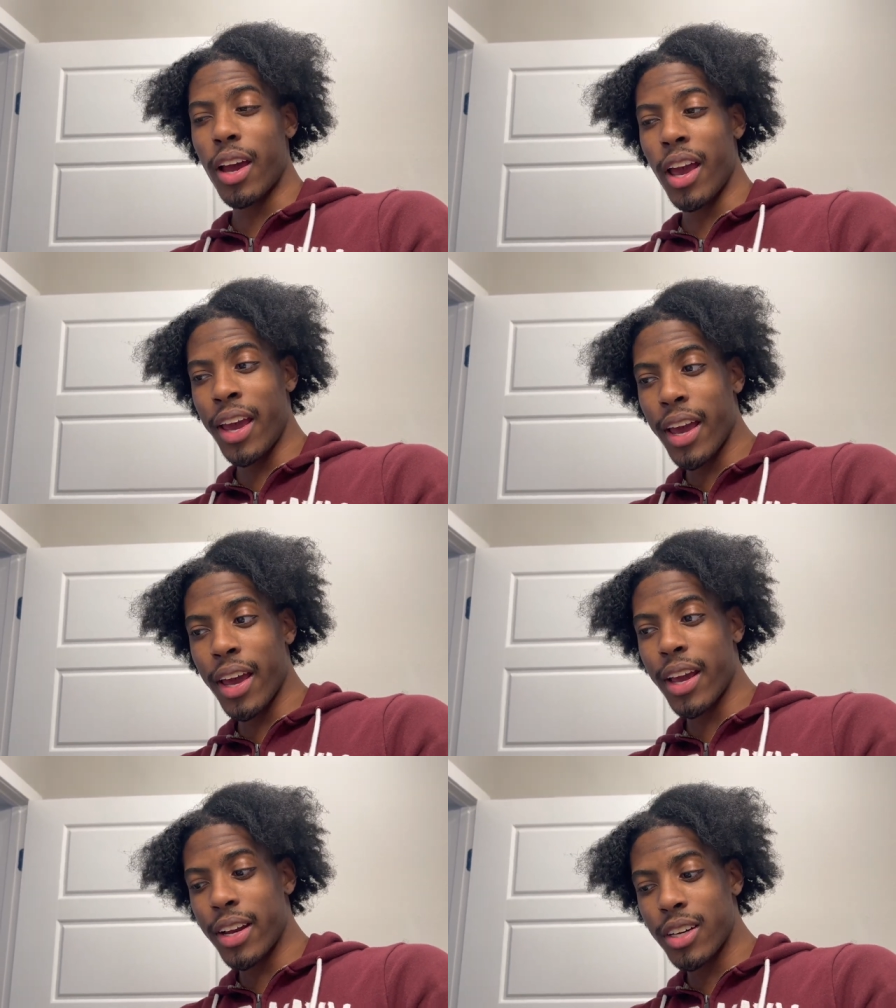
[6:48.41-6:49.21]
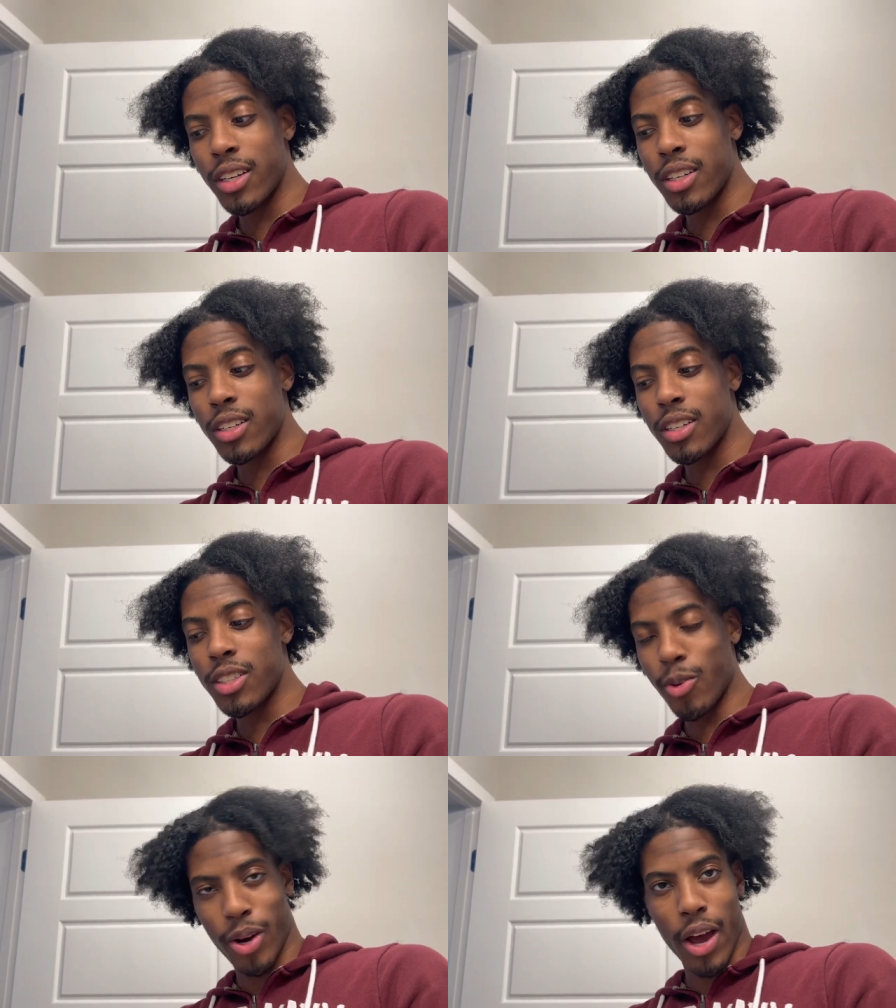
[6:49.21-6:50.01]
And
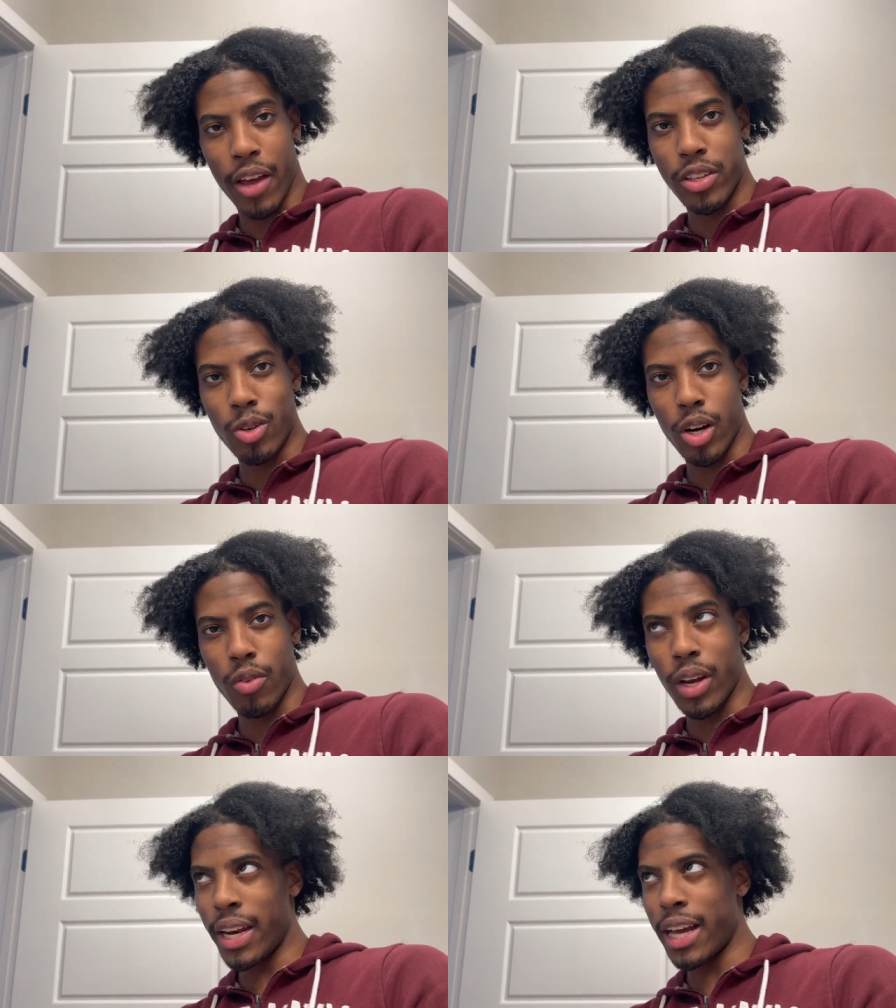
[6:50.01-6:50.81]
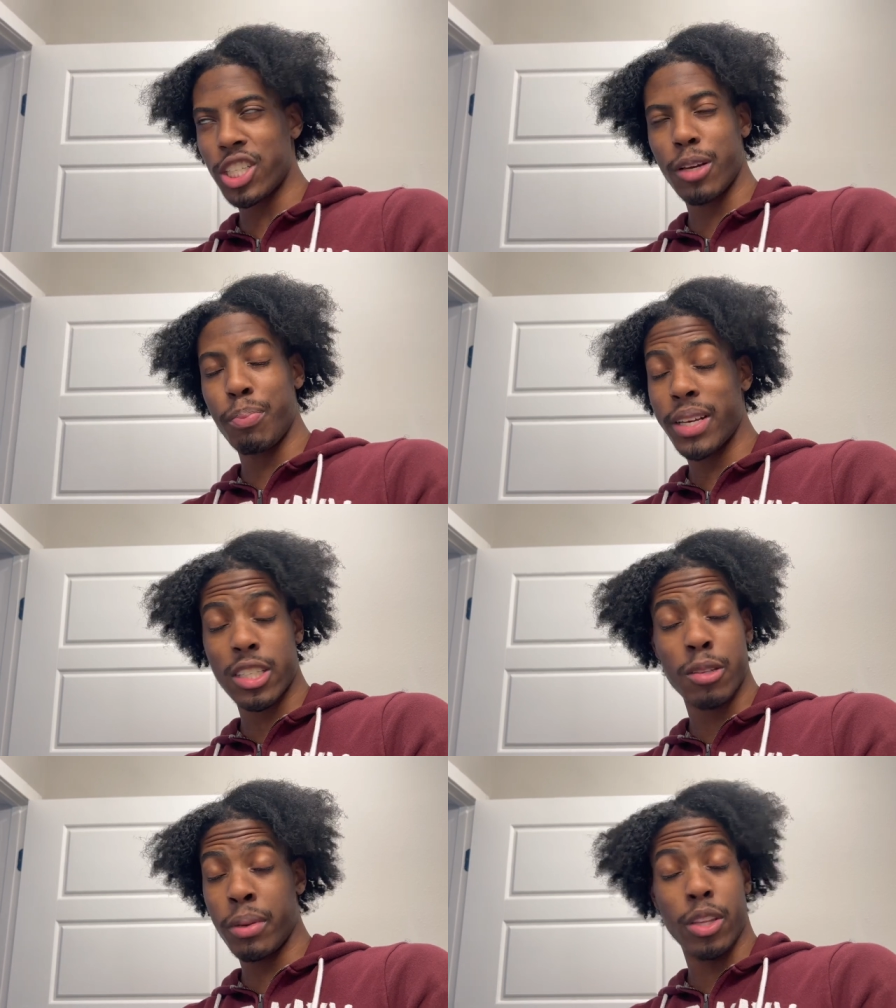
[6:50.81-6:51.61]
so now I have to start over. And that shit
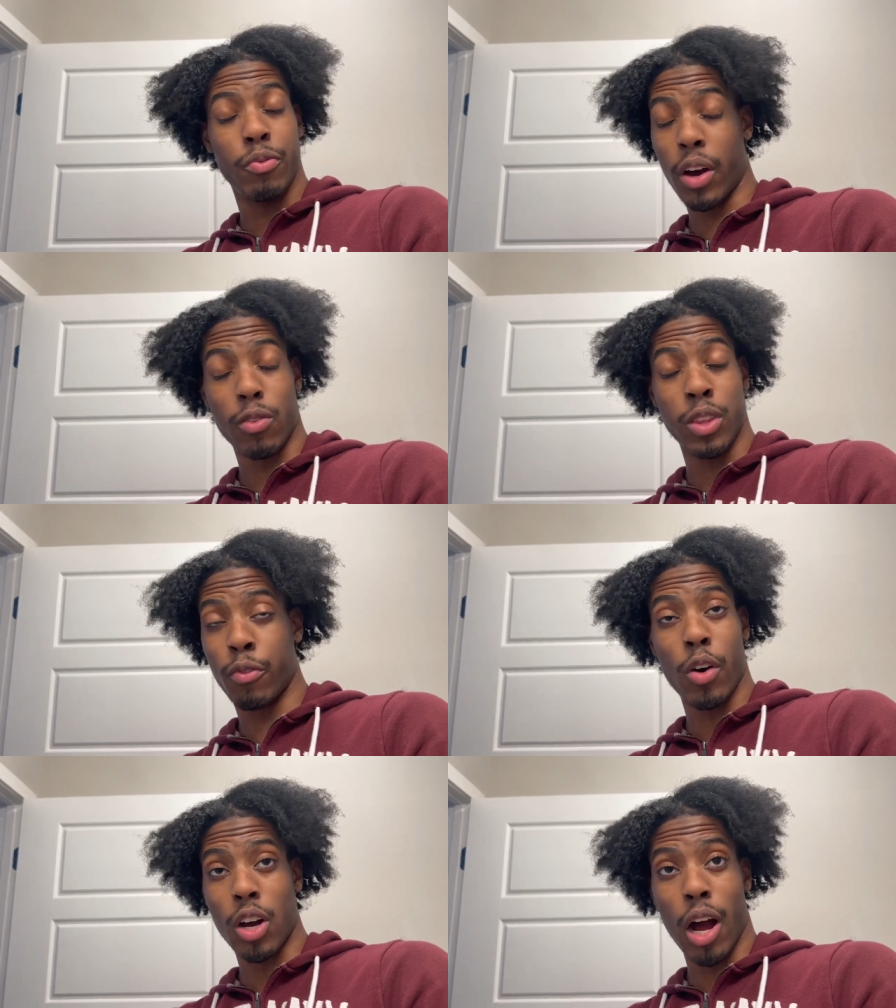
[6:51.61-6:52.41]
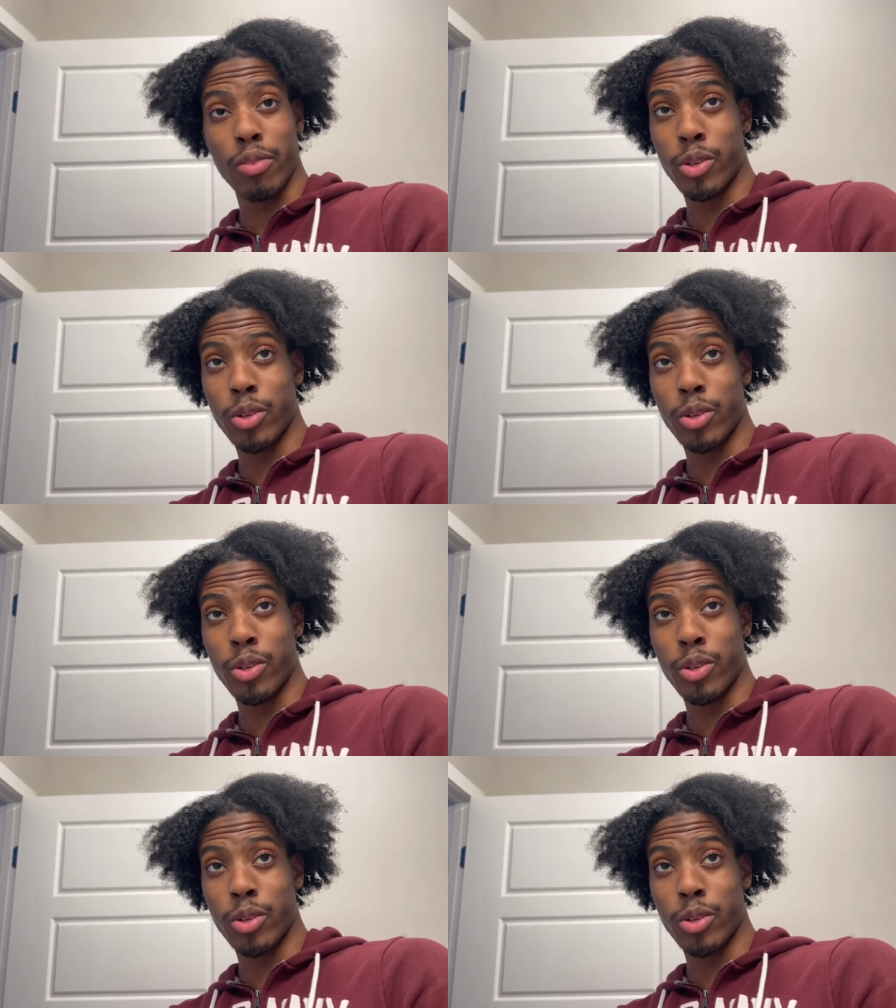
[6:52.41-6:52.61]
pissed me the fuck, the fuck off.